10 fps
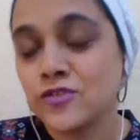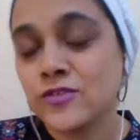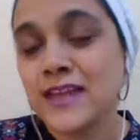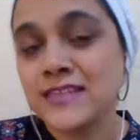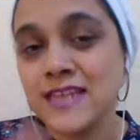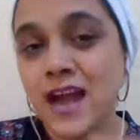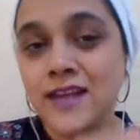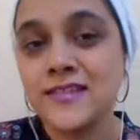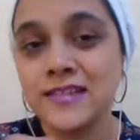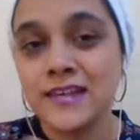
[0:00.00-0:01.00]
That's the
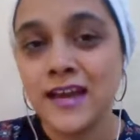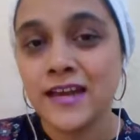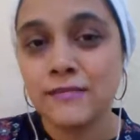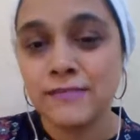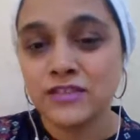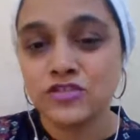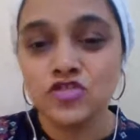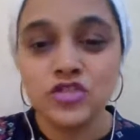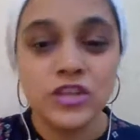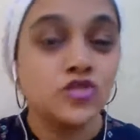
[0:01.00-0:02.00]
underlying
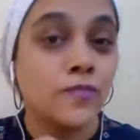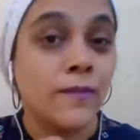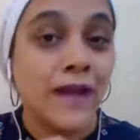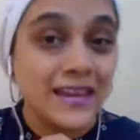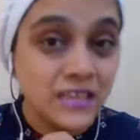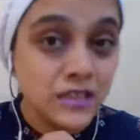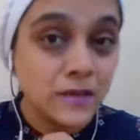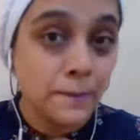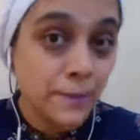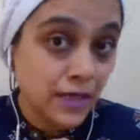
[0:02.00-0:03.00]
message that you might
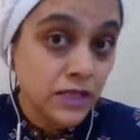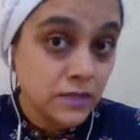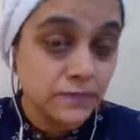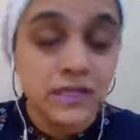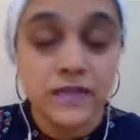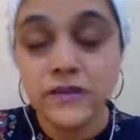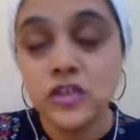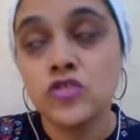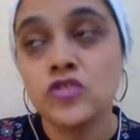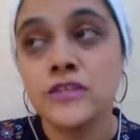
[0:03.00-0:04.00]
be giving
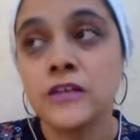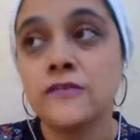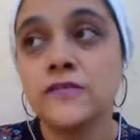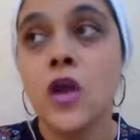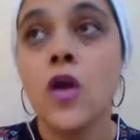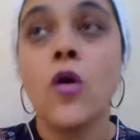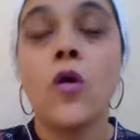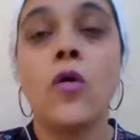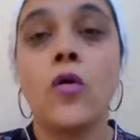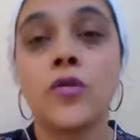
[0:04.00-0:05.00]
yourself.
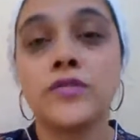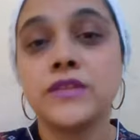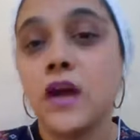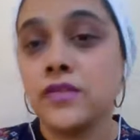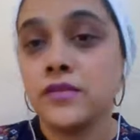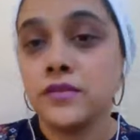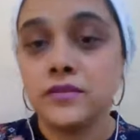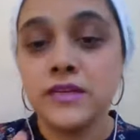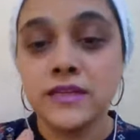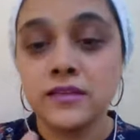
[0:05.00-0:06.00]
Or the other,
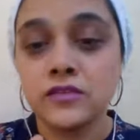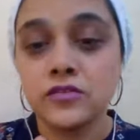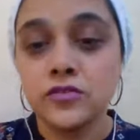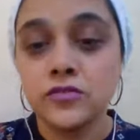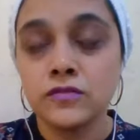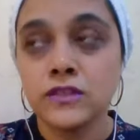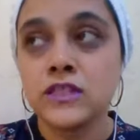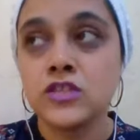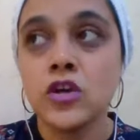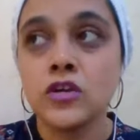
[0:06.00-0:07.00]

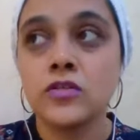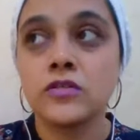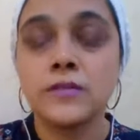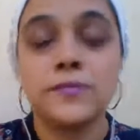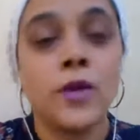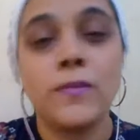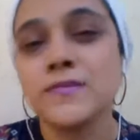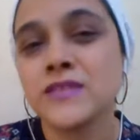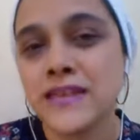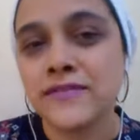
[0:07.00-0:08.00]
it's not, the problem
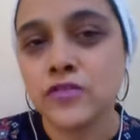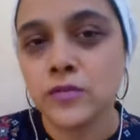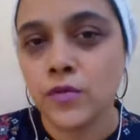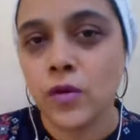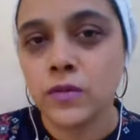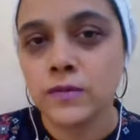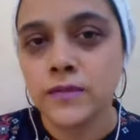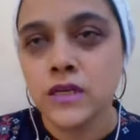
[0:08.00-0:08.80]
is never the problem.